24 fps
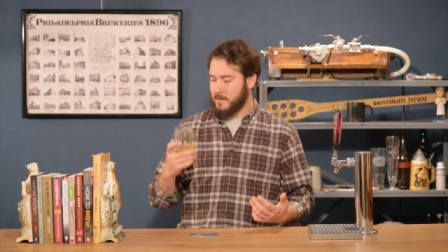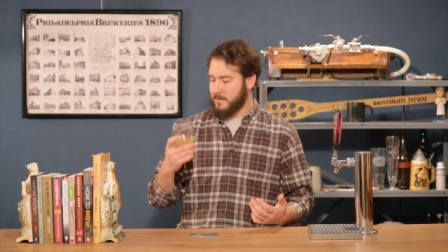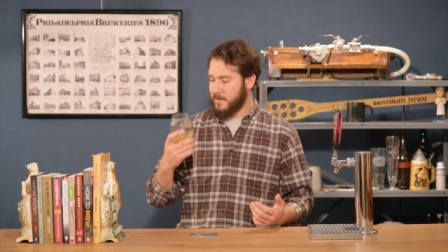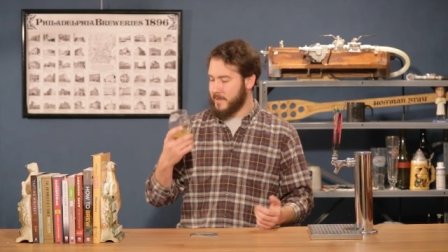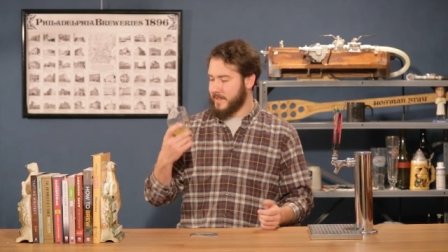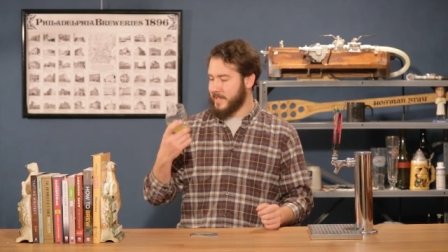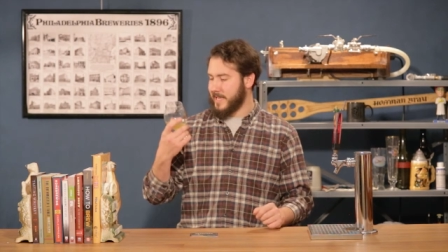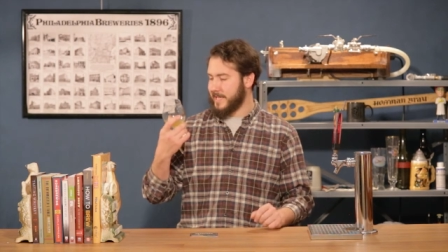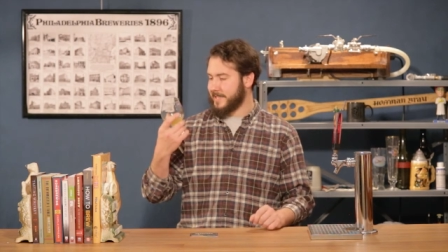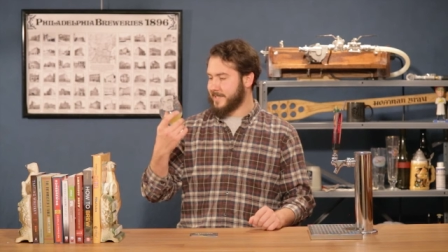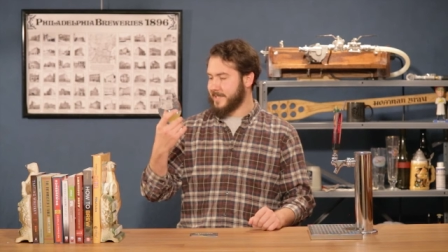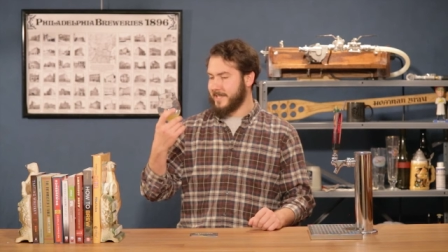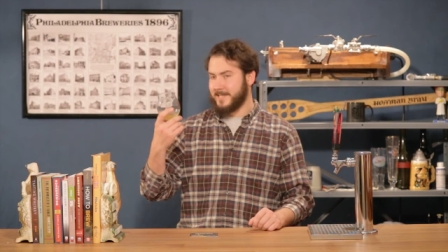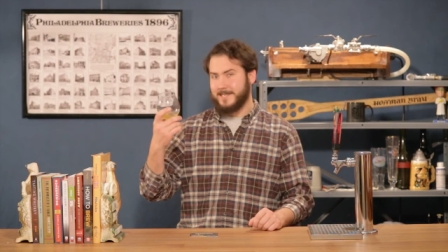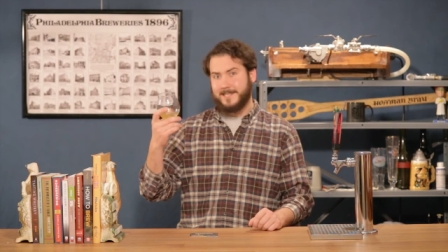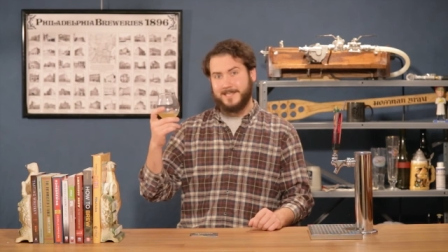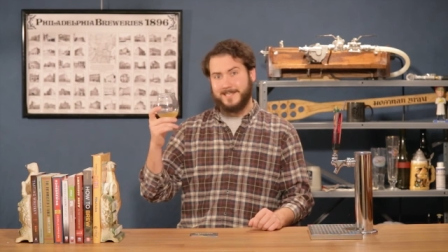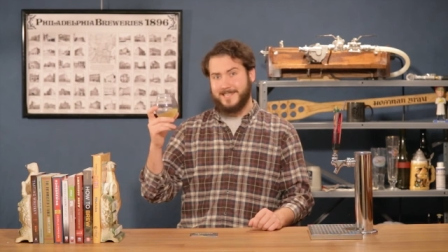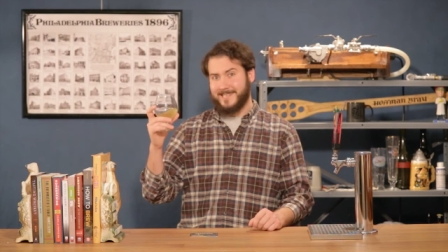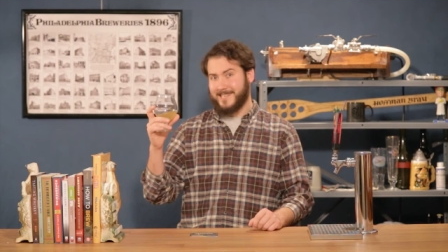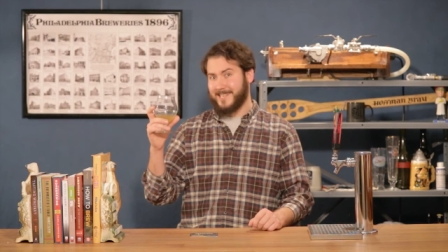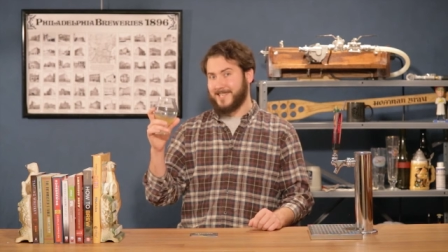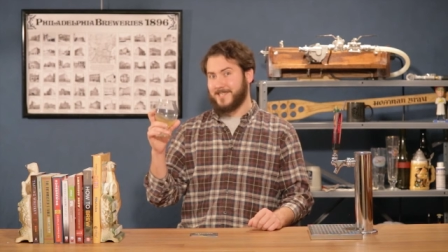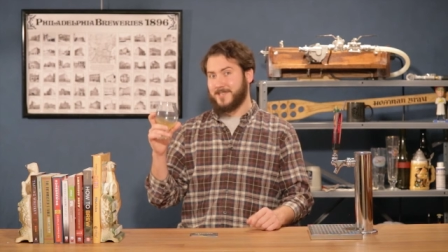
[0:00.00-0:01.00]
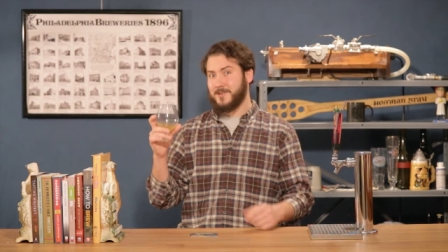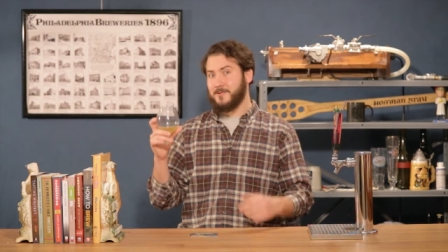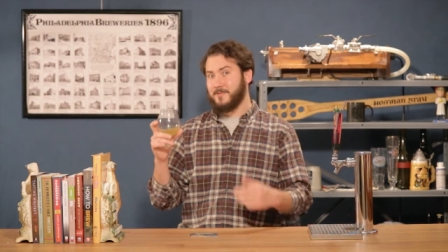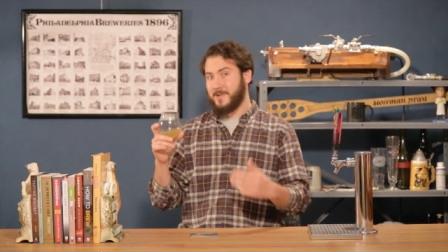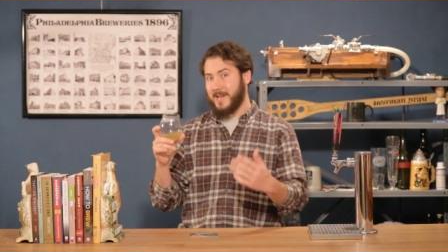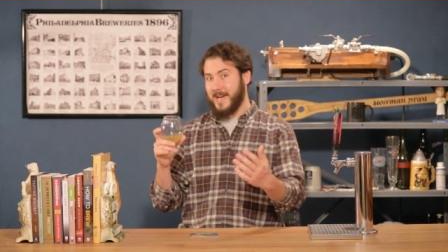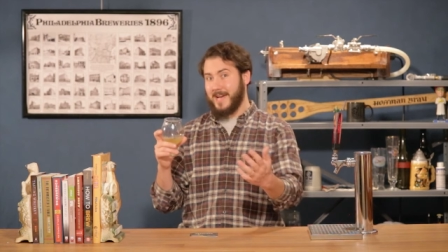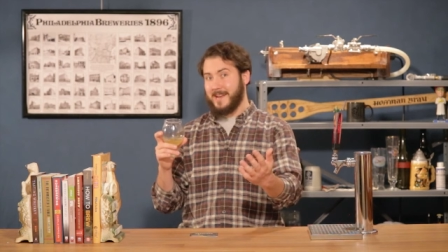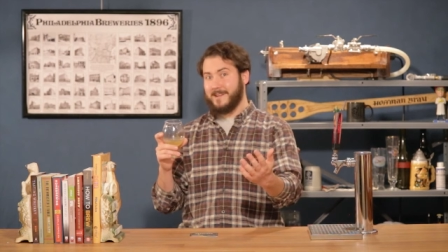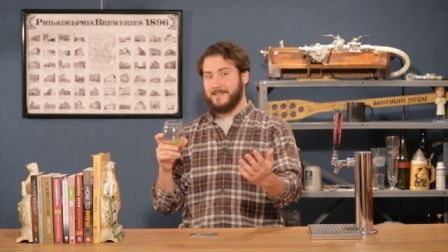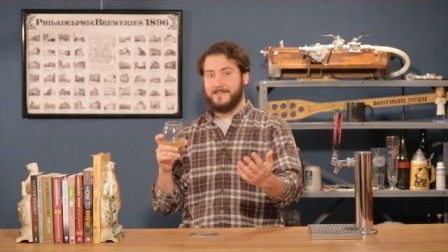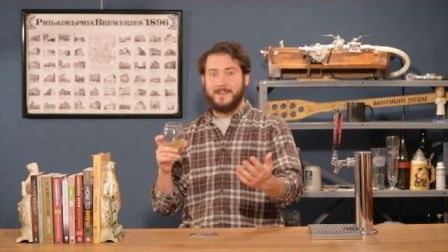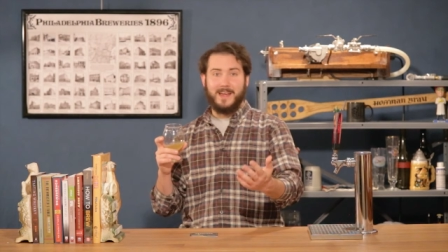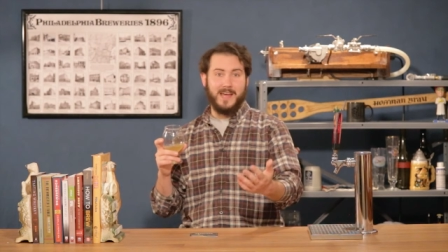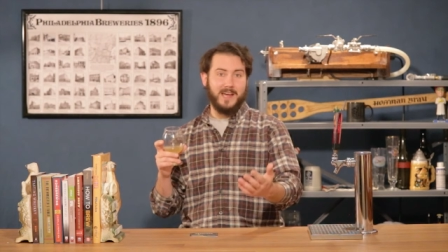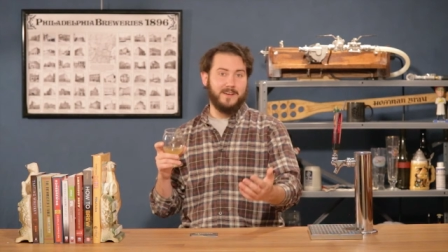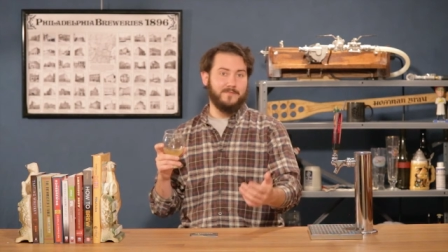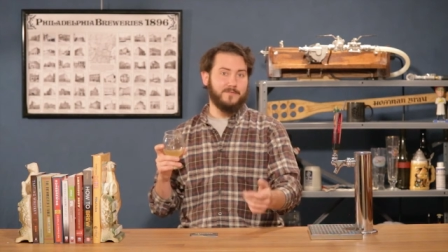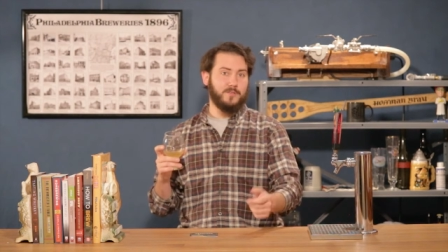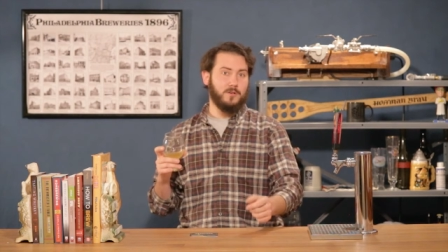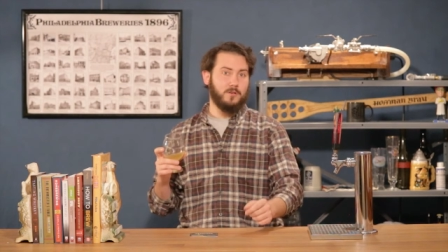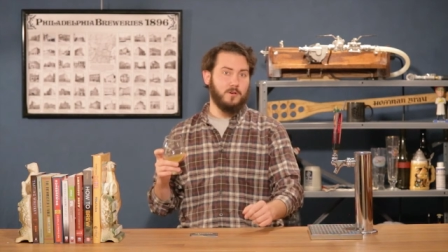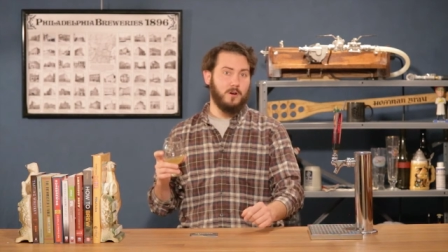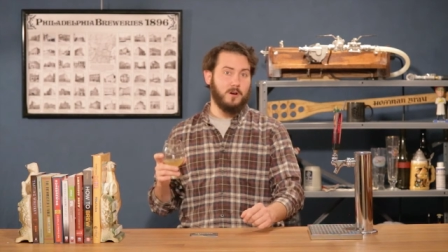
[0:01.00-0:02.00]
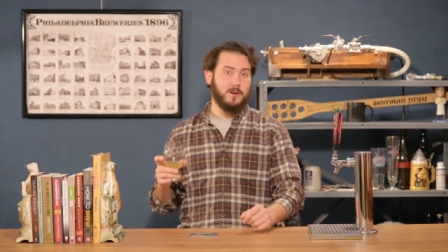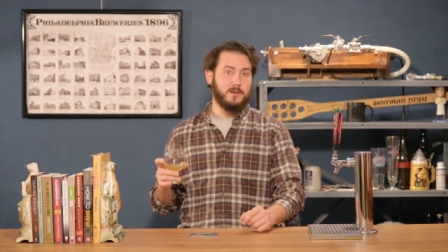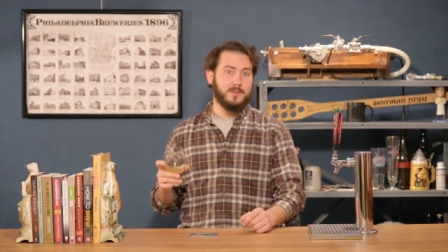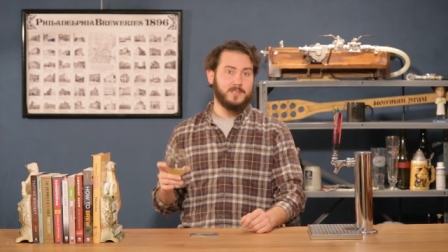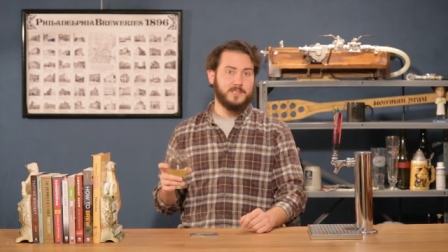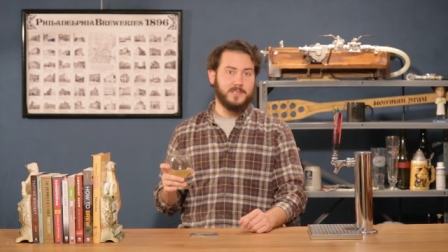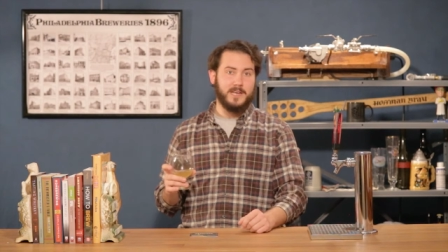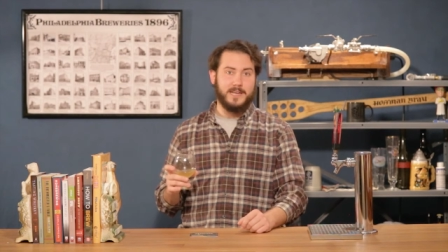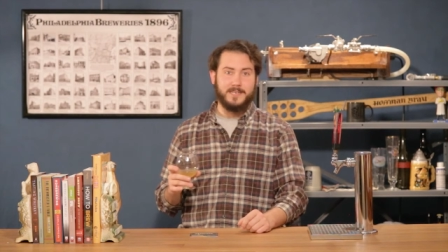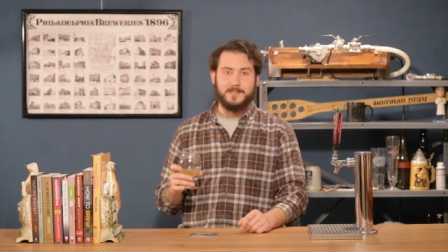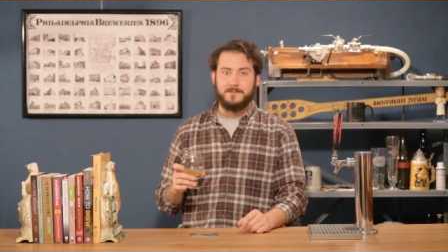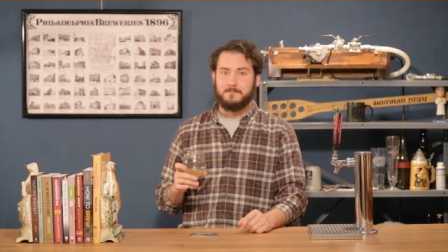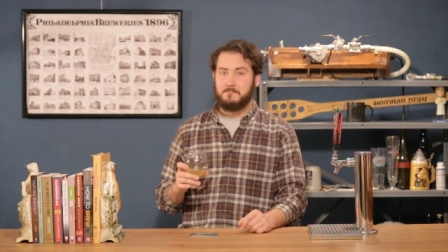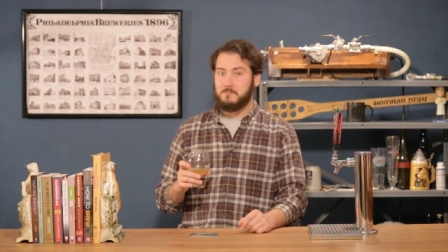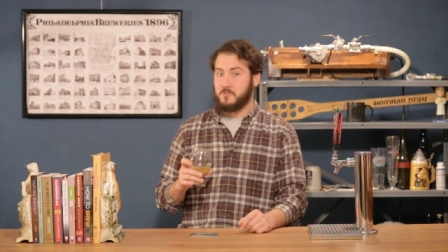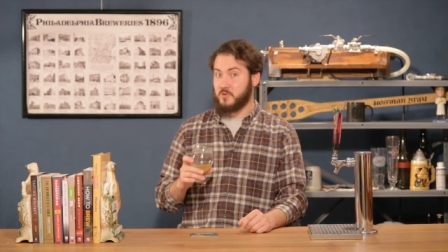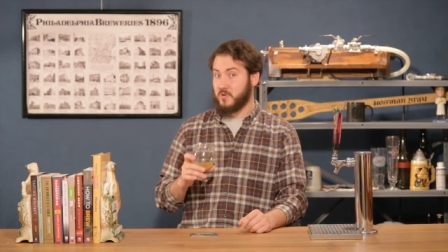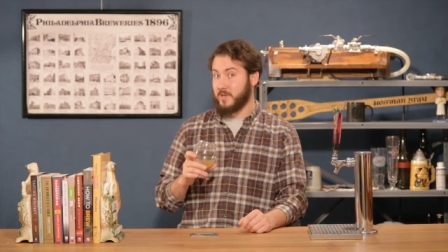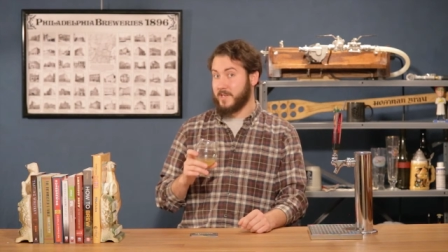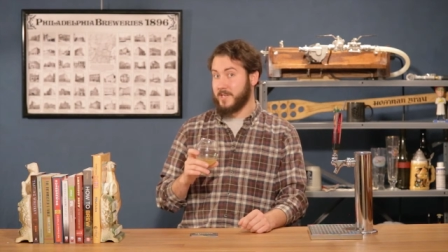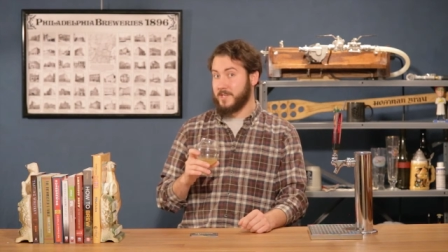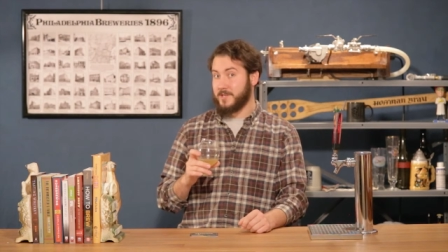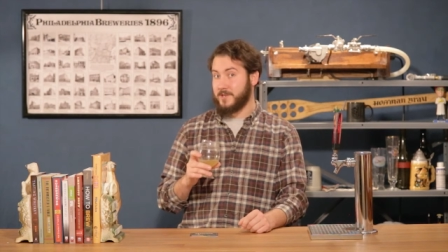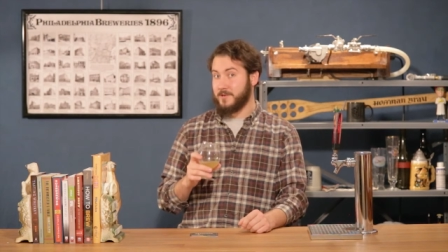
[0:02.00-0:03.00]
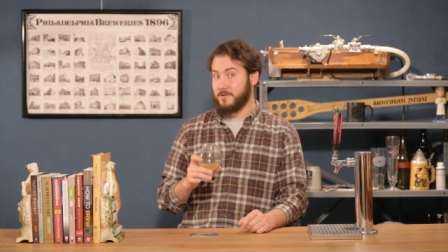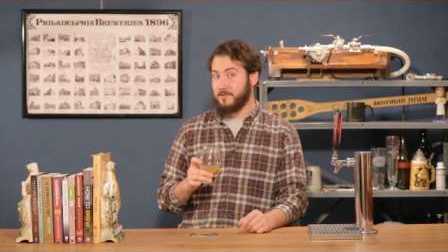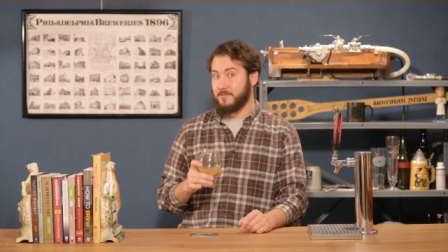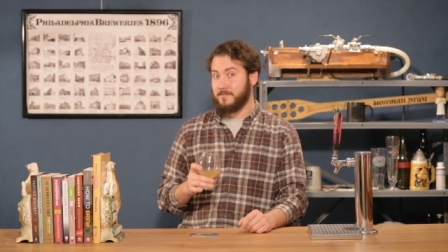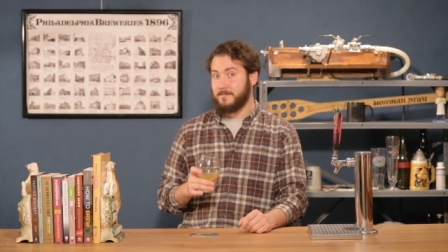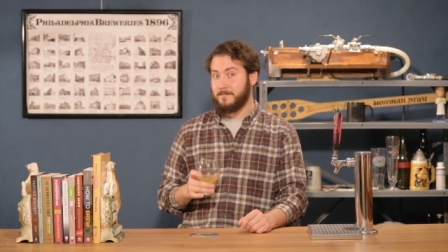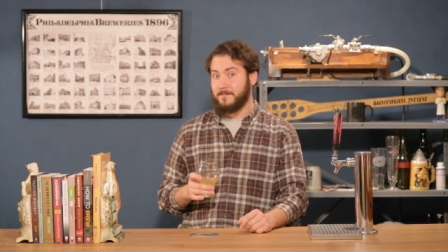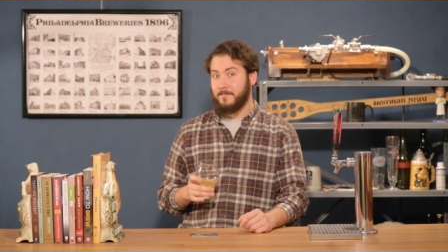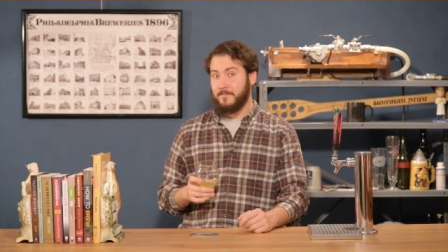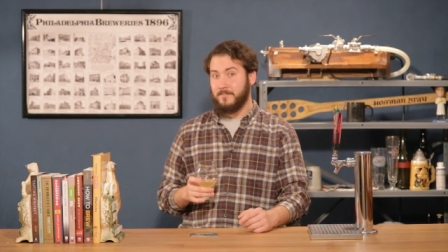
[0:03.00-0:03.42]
In that sense, I guess you can have your art and drink it too.